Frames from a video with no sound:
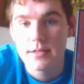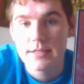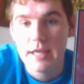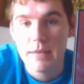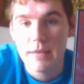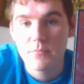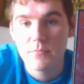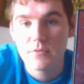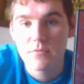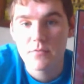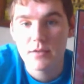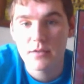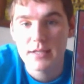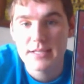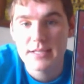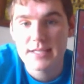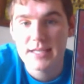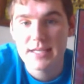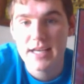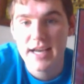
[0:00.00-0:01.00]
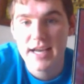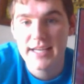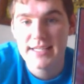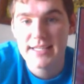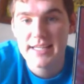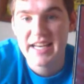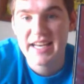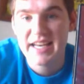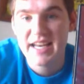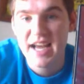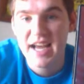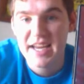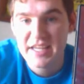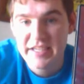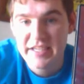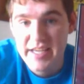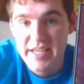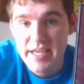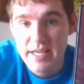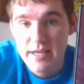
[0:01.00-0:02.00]
Tape was released in
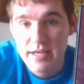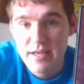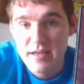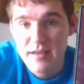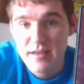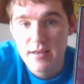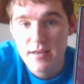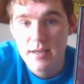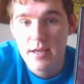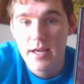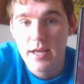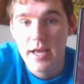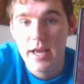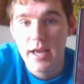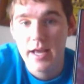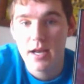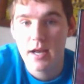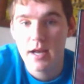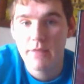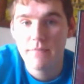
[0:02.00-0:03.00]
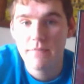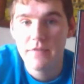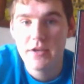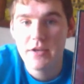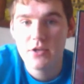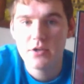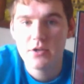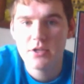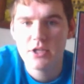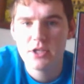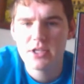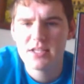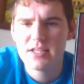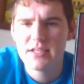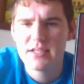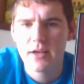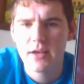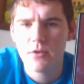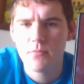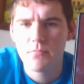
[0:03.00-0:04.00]
1990. And it features just
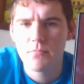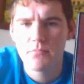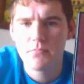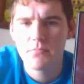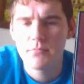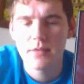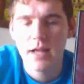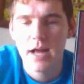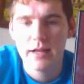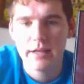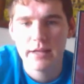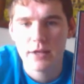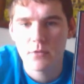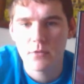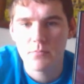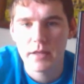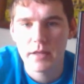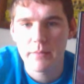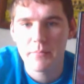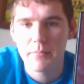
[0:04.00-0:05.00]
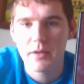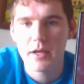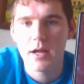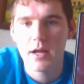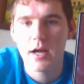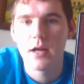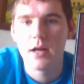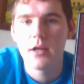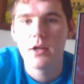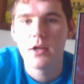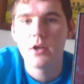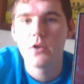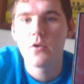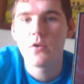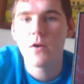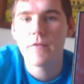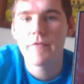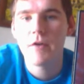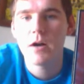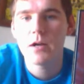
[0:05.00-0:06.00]
not nickel plate, but
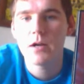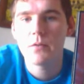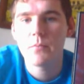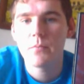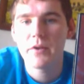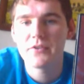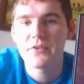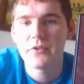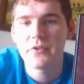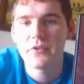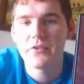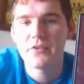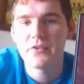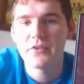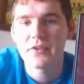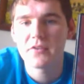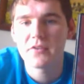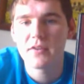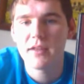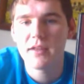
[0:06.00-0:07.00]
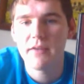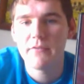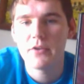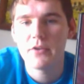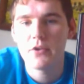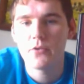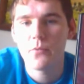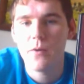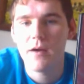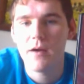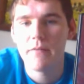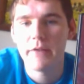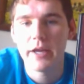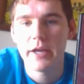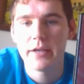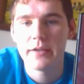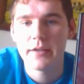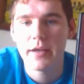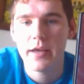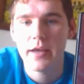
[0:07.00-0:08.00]
Norfolk and Western 611 and
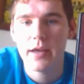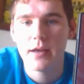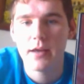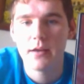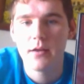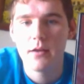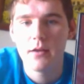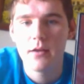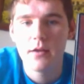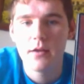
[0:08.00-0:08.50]
1218